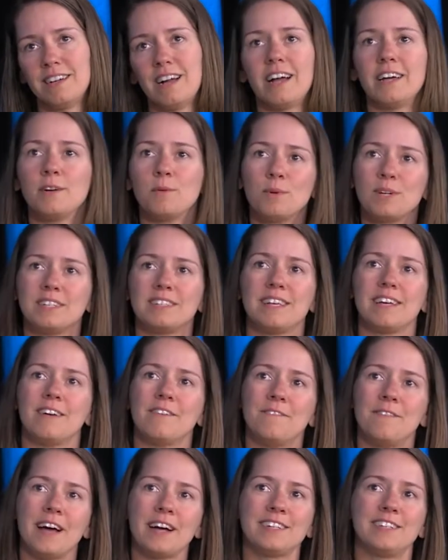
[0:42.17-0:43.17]
I don't want to say
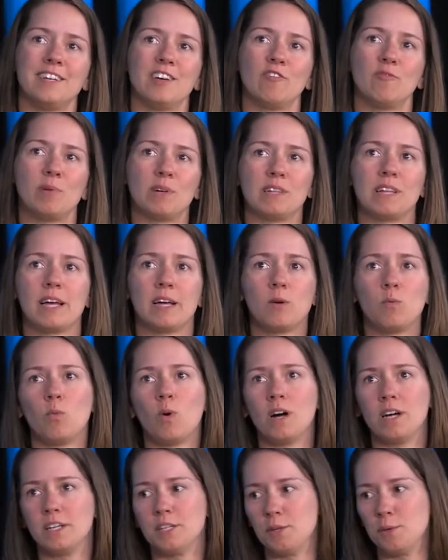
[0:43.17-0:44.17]
effective, but like
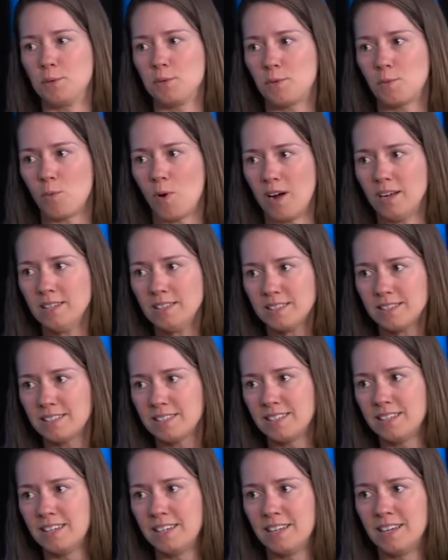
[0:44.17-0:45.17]
what youth want.
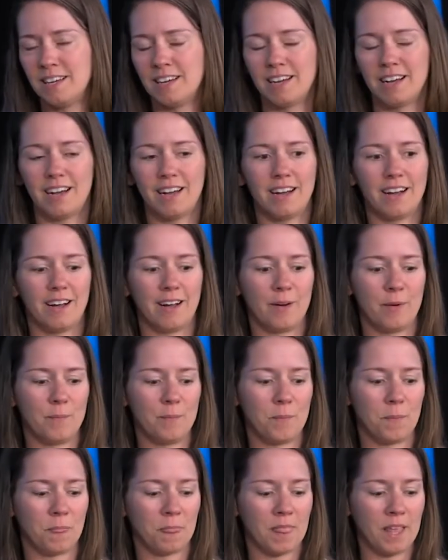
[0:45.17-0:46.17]
Mm-hmm.
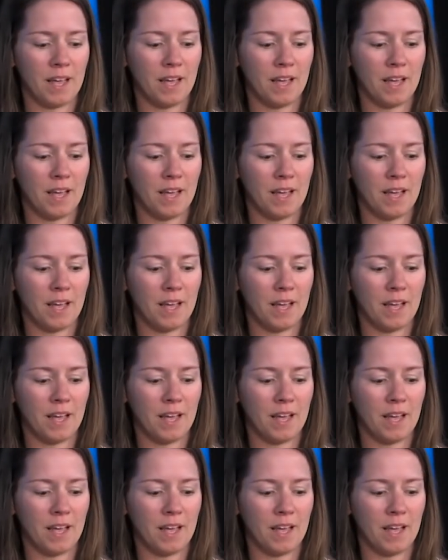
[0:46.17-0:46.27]
Um,